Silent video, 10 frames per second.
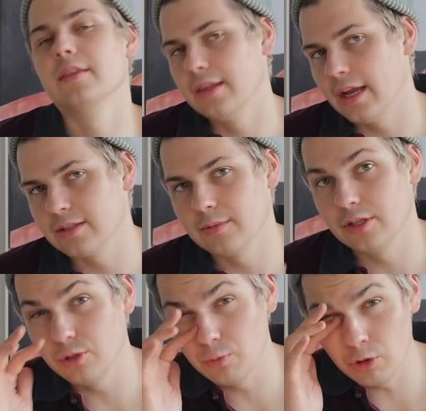That is
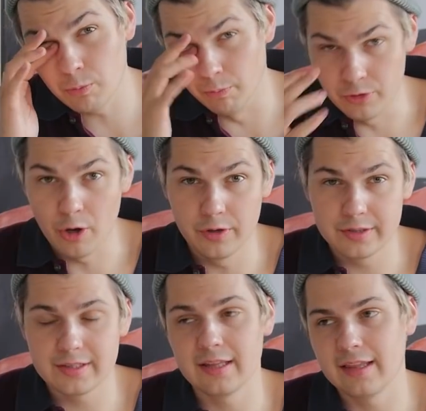something you will
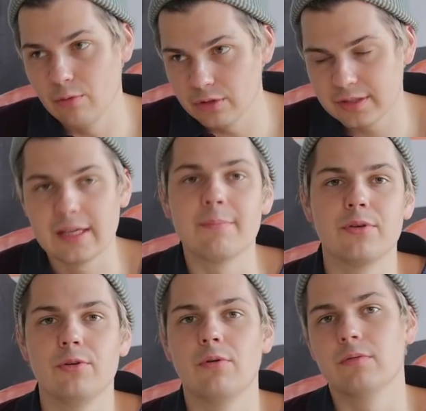notice, that they will skimp
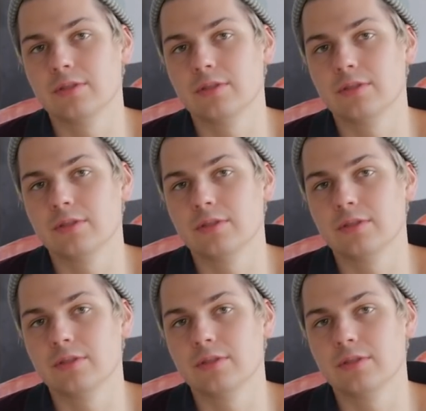you